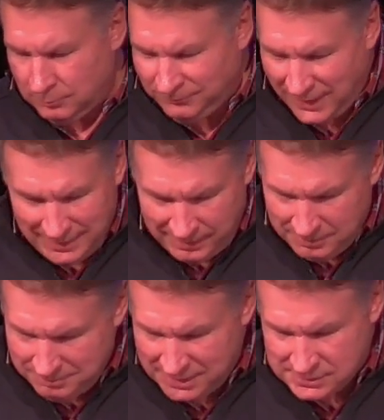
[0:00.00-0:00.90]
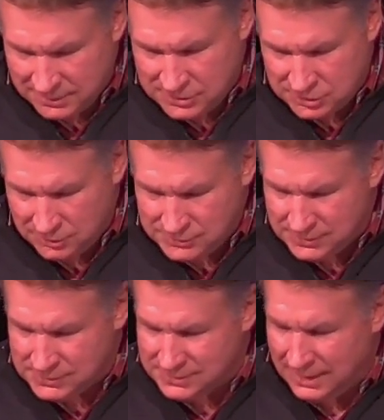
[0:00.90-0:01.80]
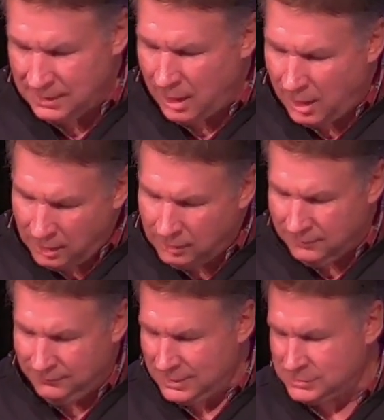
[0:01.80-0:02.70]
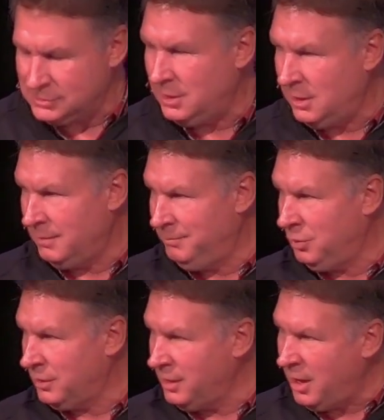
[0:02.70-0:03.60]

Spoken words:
Philemon basically shows us that all of us are important.